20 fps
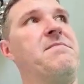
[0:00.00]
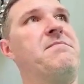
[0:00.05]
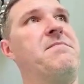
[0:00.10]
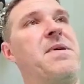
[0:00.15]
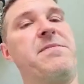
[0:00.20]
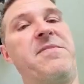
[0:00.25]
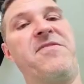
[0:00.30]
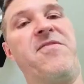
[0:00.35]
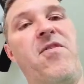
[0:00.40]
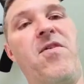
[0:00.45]

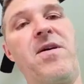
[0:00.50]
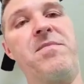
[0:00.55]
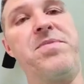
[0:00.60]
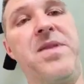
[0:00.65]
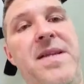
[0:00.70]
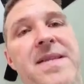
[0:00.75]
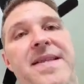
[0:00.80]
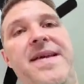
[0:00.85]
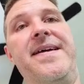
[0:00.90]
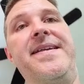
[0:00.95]
But before I
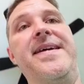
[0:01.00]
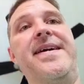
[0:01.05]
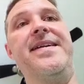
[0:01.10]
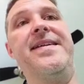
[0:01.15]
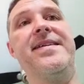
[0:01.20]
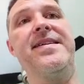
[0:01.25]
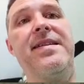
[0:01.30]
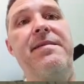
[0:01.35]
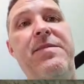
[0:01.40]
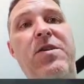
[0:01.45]
plug that
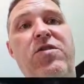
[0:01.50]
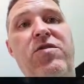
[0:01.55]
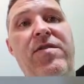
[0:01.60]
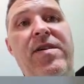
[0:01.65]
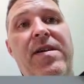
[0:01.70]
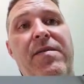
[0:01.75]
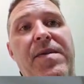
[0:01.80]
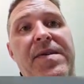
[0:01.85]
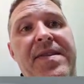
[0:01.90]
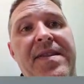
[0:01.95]
in, let me show
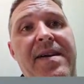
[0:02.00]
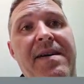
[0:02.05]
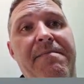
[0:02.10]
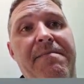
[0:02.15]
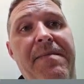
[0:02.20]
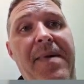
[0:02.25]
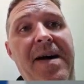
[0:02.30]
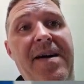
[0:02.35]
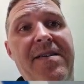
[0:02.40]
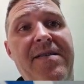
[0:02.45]
you what the
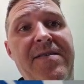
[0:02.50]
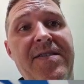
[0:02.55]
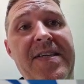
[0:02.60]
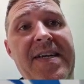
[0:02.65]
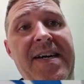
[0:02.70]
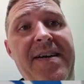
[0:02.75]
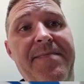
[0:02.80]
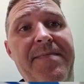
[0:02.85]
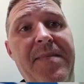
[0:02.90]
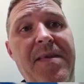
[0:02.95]
monitor's
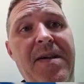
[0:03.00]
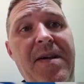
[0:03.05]
at.